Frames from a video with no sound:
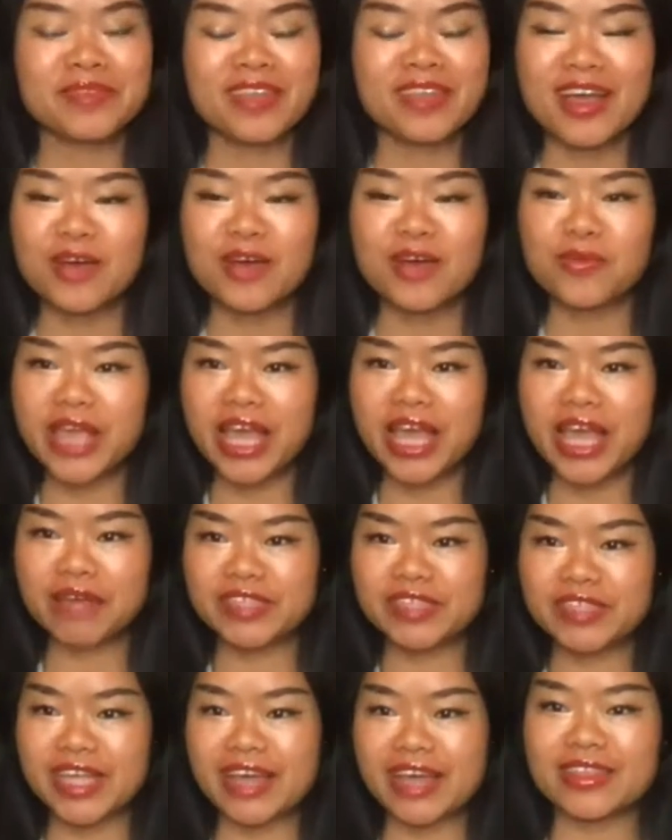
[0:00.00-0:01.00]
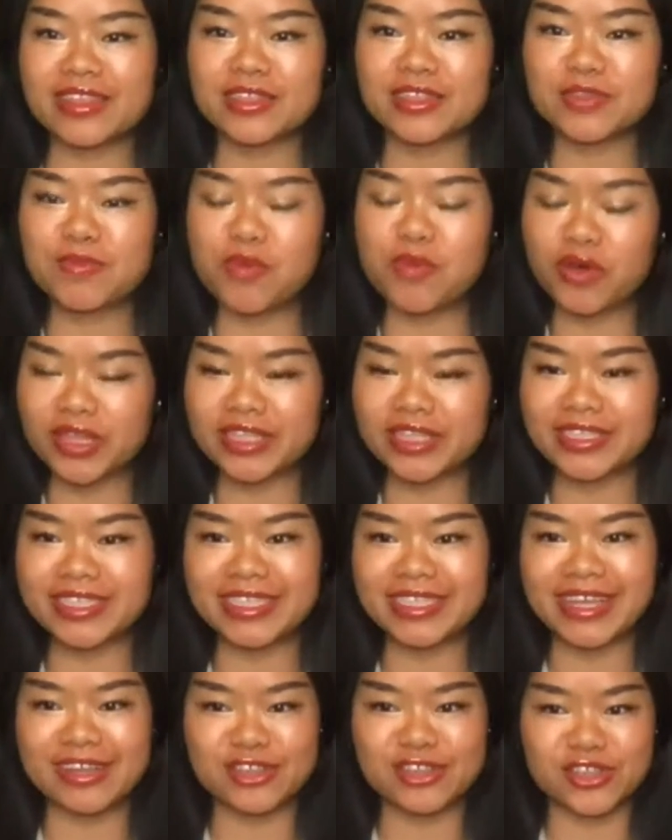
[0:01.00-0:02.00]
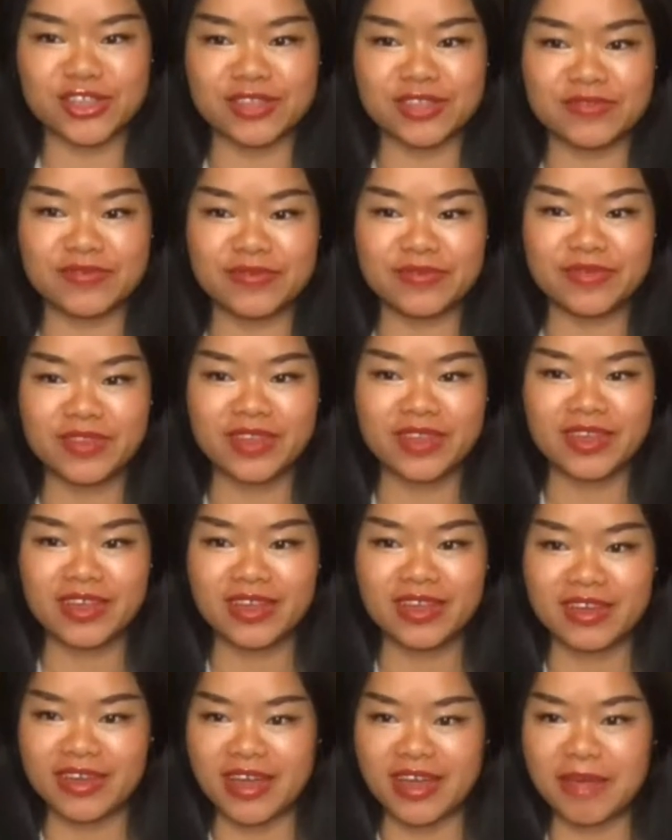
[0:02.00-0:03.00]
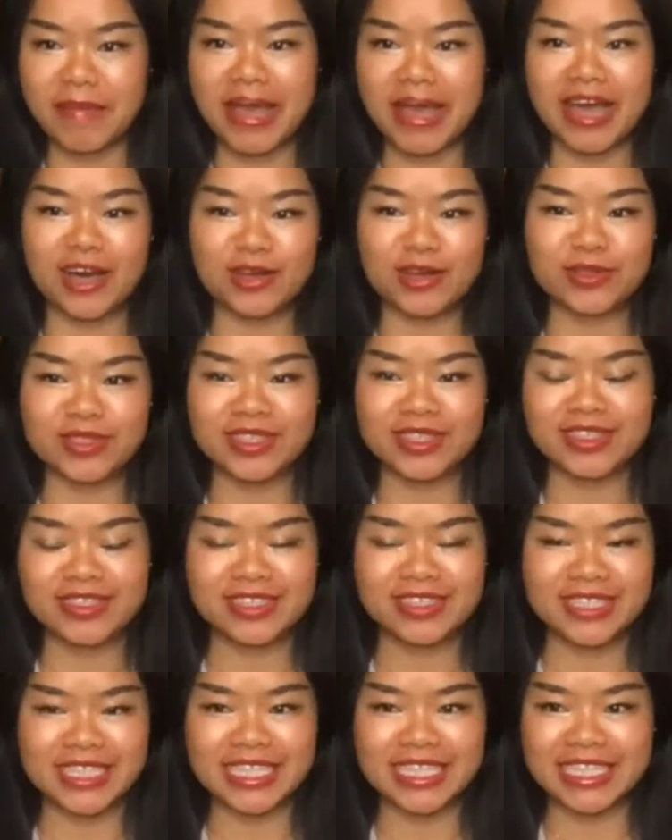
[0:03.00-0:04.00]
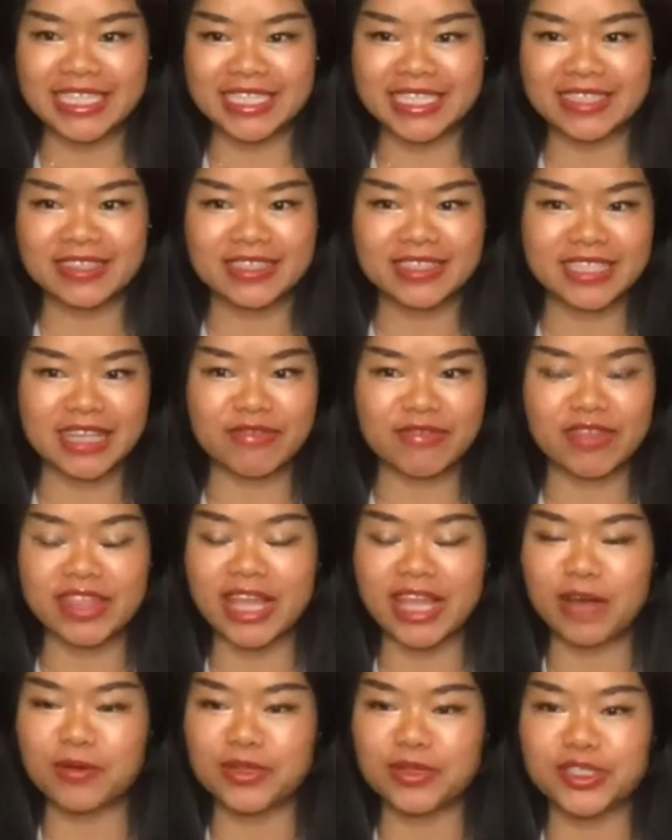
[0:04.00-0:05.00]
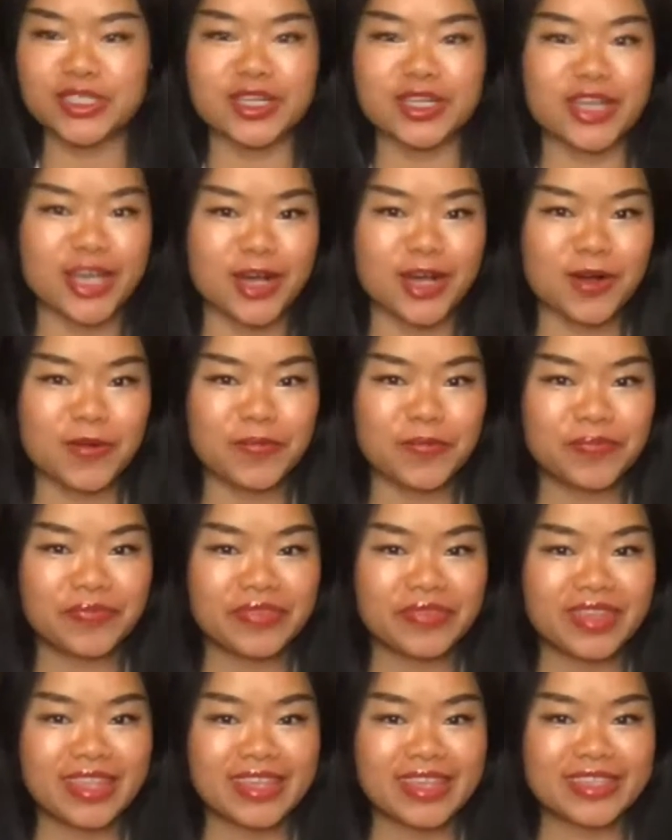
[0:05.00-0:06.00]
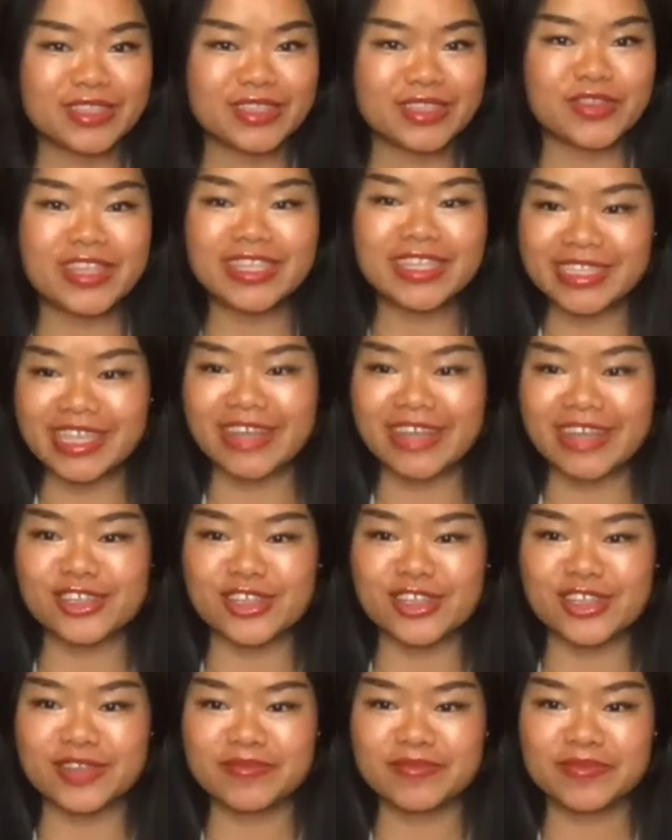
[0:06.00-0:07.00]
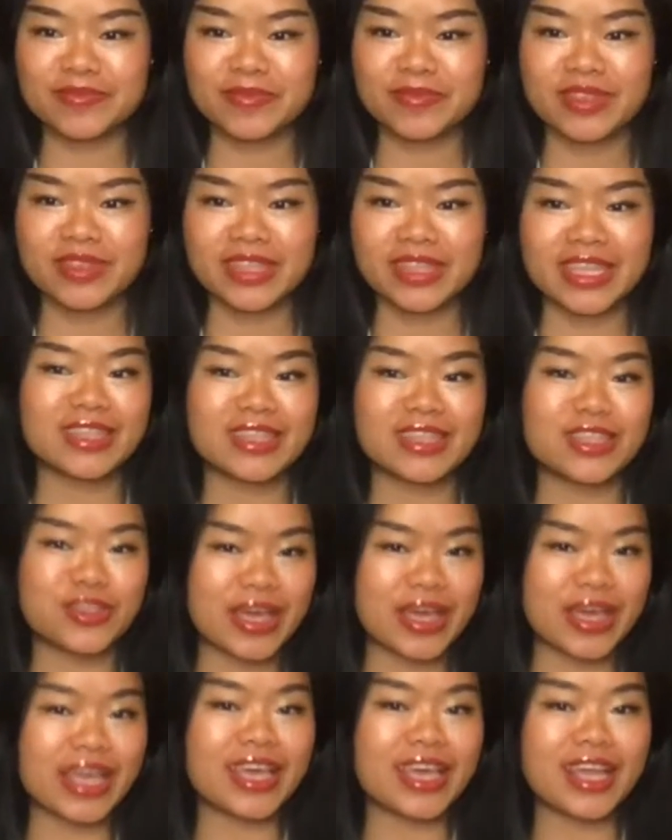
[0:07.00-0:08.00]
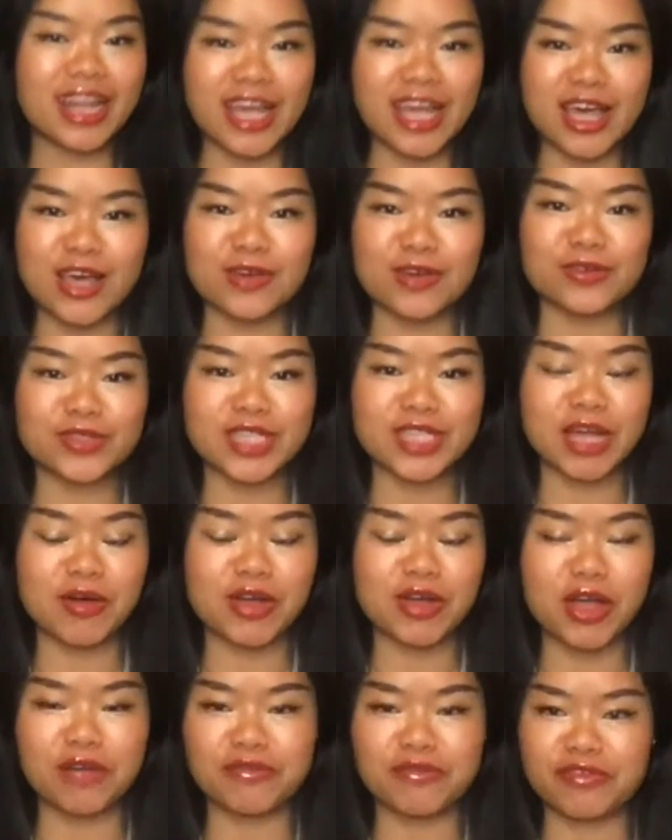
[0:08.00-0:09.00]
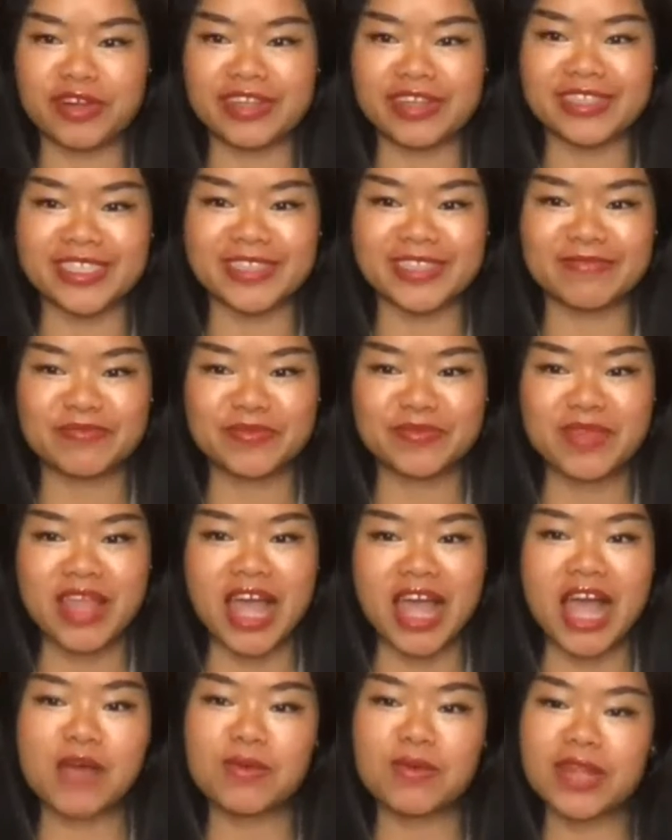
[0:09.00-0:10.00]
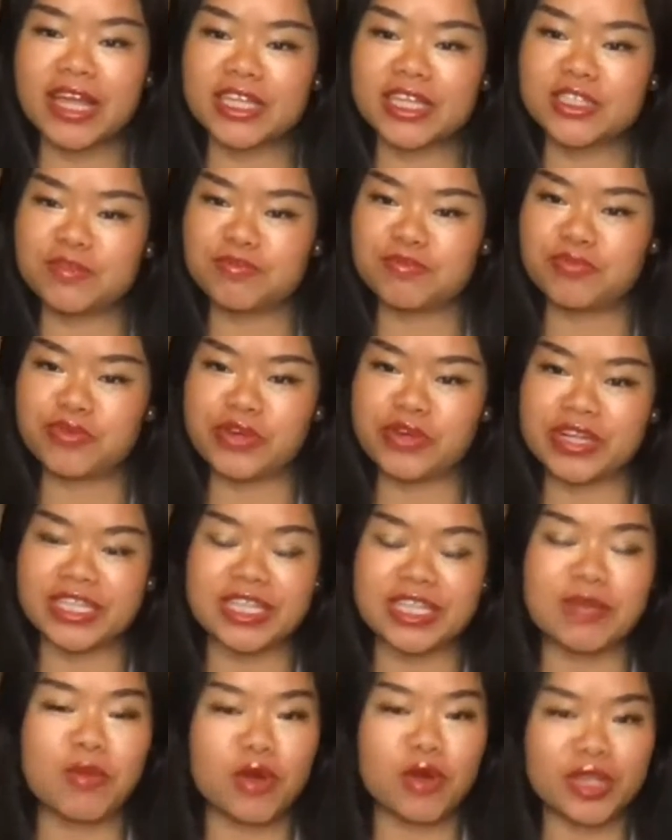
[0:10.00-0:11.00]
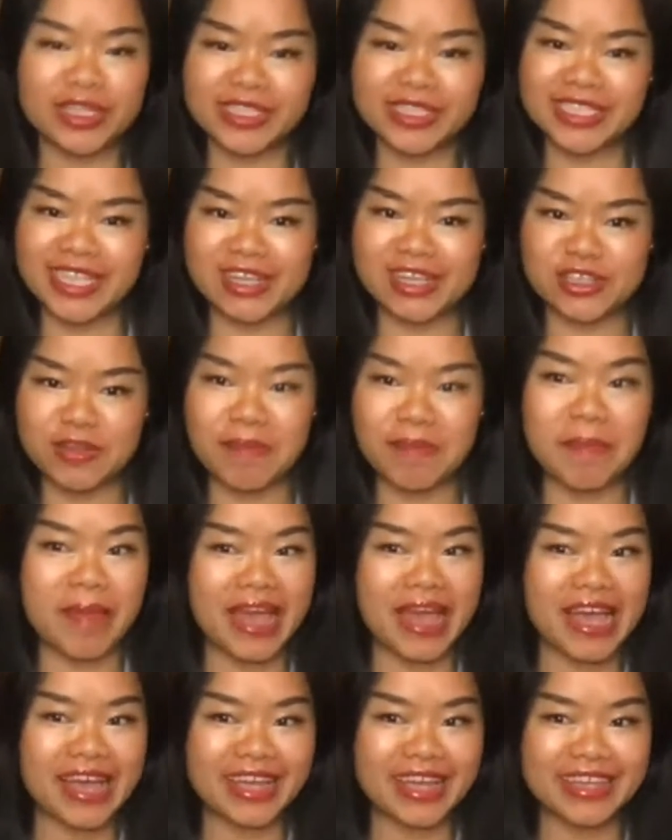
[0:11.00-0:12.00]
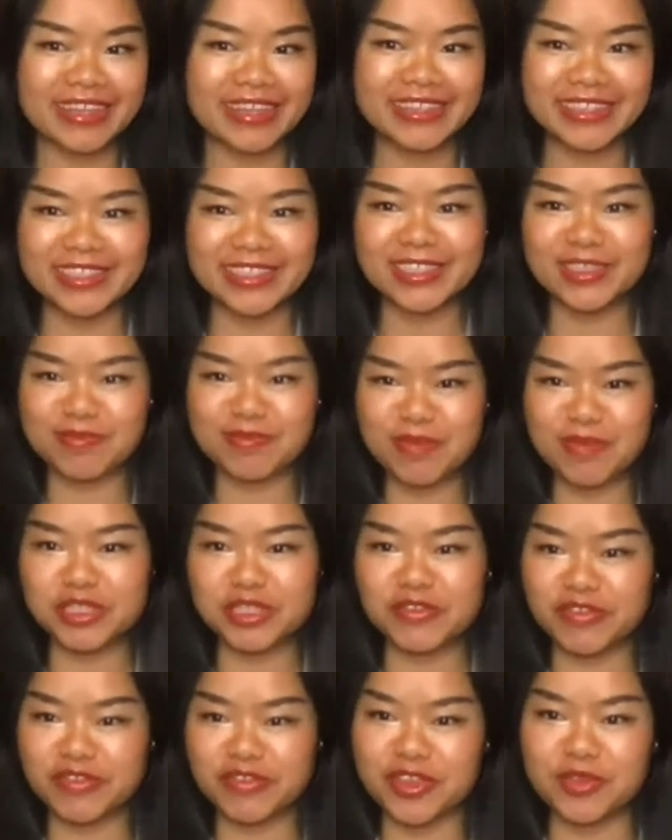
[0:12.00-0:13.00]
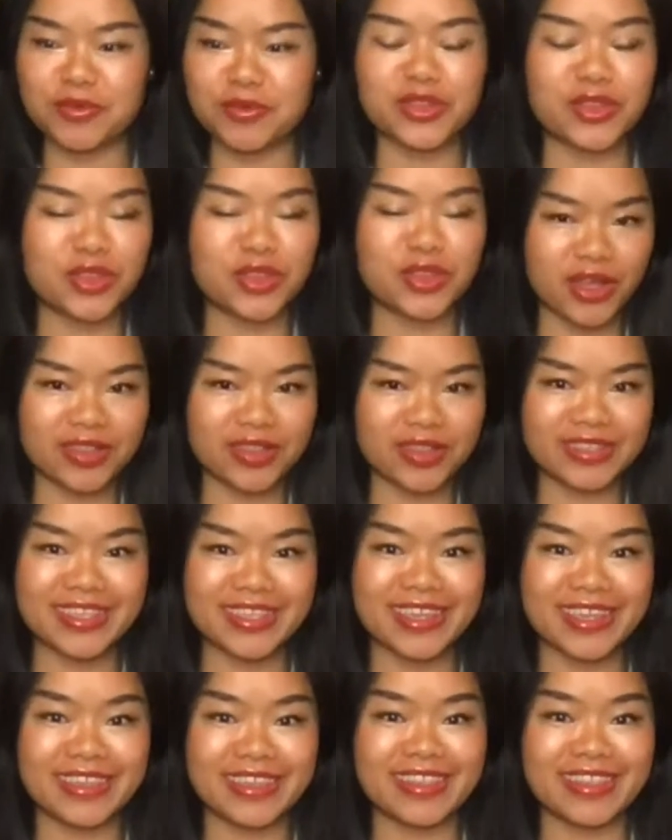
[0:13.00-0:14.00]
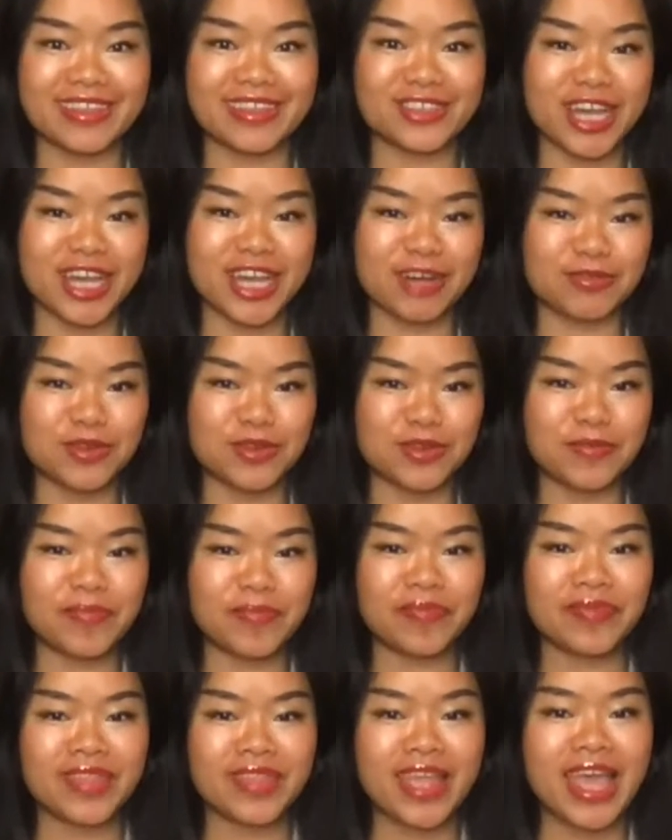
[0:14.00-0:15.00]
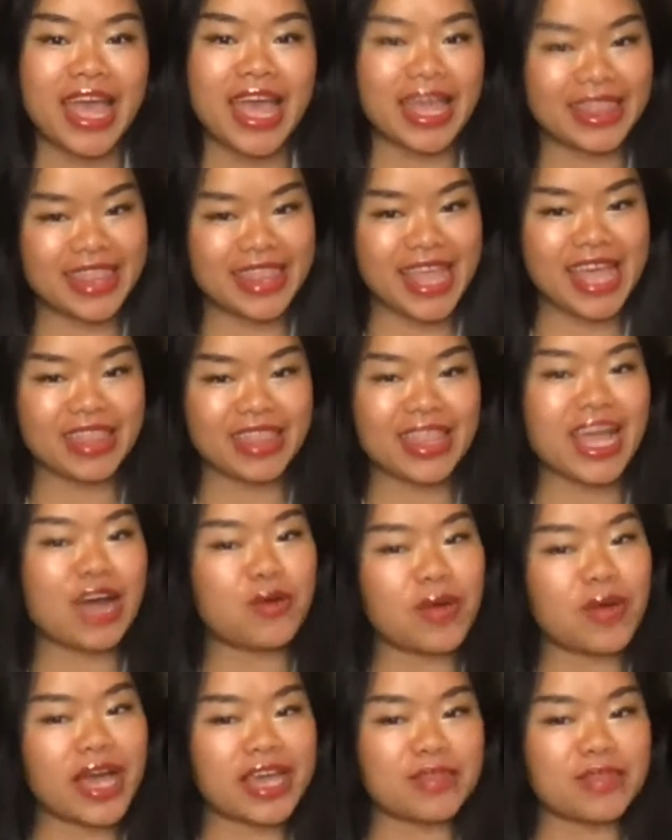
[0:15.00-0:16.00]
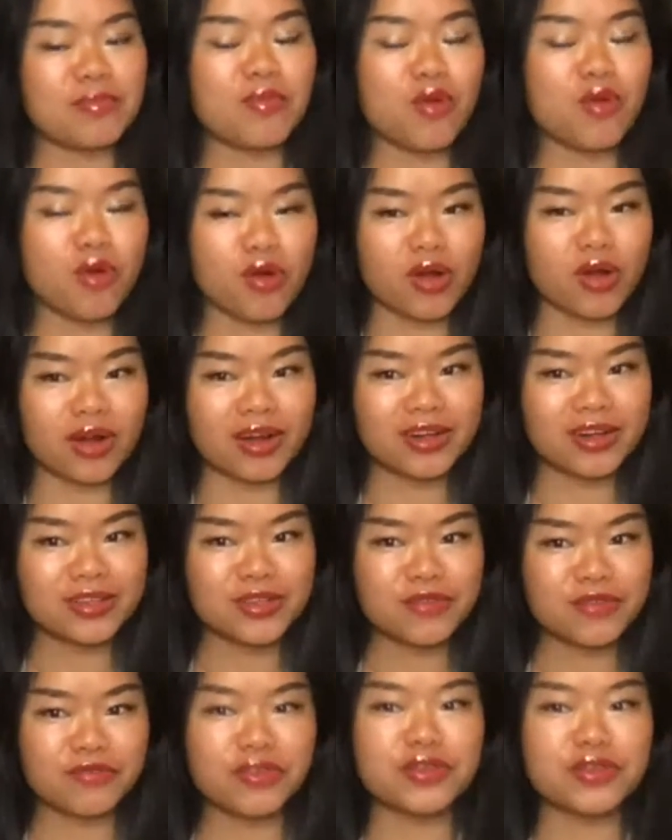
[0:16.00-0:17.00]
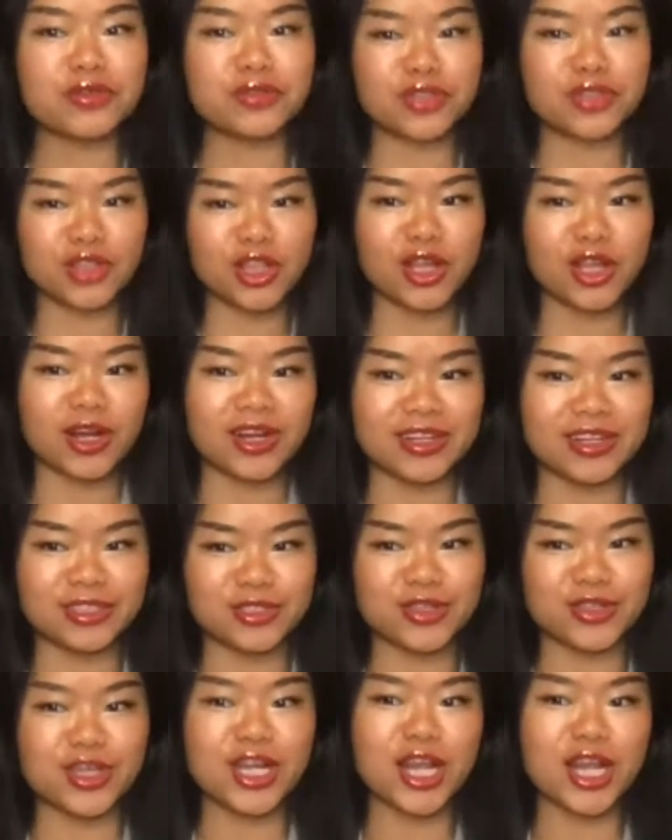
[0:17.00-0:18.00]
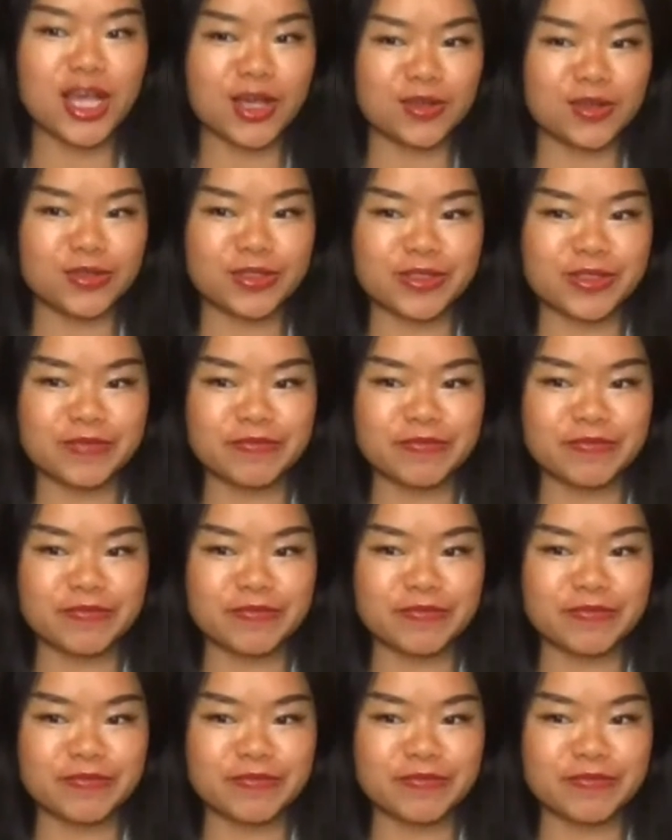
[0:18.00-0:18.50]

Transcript: We have done this morning session about 6, 7 hours ago. So this session, to close our conference, I would like to bring the morning session back since most of you were not in the chat room. And then I will add more for you to learn to close.